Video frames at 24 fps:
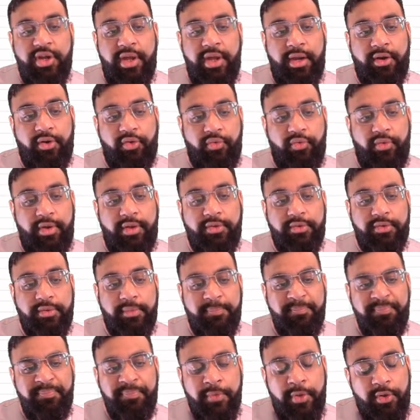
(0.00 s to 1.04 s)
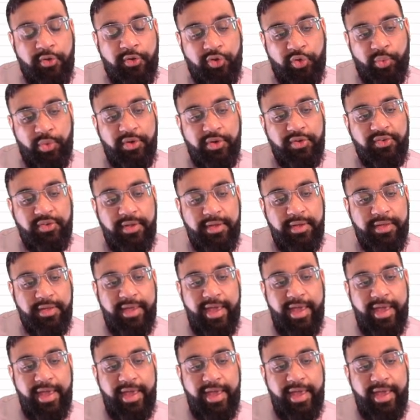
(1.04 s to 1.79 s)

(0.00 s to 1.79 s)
increase. So we're saying